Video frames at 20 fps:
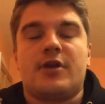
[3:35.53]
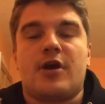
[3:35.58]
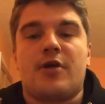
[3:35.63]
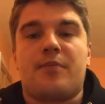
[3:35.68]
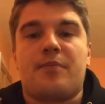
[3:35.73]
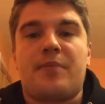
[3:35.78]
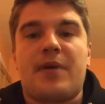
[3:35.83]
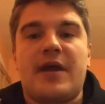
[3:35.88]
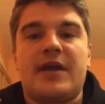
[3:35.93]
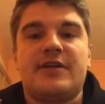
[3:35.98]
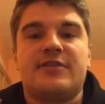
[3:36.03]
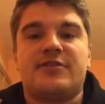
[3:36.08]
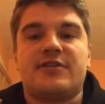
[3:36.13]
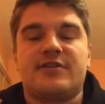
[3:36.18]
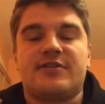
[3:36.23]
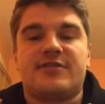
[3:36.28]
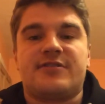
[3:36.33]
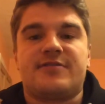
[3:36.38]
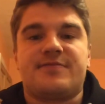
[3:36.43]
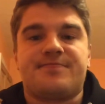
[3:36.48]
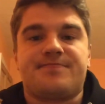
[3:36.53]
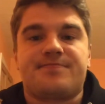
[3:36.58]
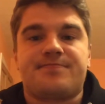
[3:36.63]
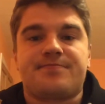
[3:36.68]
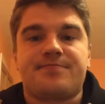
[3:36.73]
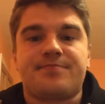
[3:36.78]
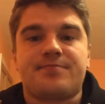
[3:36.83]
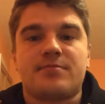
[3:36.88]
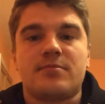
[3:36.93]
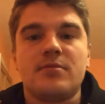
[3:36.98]
pages,
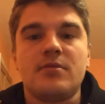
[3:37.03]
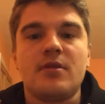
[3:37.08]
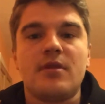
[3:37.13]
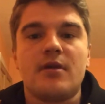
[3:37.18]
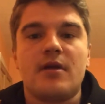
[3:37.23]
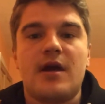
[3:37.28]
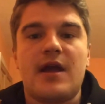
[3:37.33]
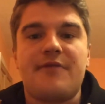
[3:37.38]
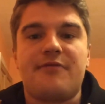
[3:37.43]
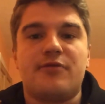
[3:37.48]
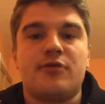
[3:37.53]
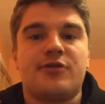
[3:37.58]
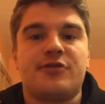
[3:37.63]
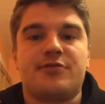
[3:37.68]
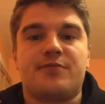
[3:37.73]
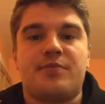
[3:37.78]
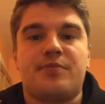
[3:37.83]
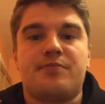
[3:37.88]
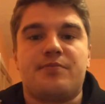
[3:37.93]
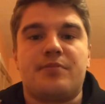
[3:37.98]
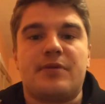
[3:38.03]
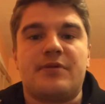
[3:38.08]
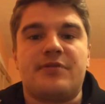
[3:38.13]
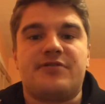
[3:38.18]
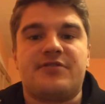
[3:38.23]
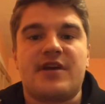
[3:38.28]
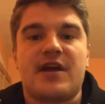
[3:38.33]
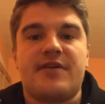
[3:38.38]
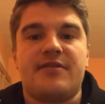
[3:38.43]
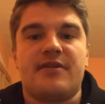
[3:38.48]
everyone's been
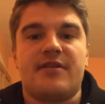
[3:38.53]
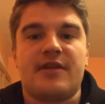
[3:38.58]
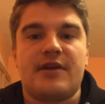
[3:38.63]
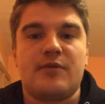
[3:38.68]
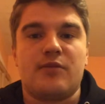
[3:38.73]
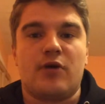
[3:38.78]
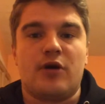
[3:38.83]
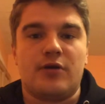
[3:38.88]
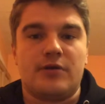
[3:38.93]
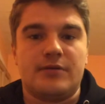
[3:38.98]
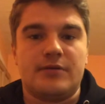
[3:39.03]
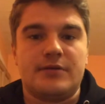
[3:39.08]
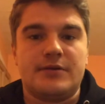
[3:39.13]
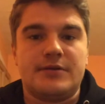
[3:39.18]
saying that they want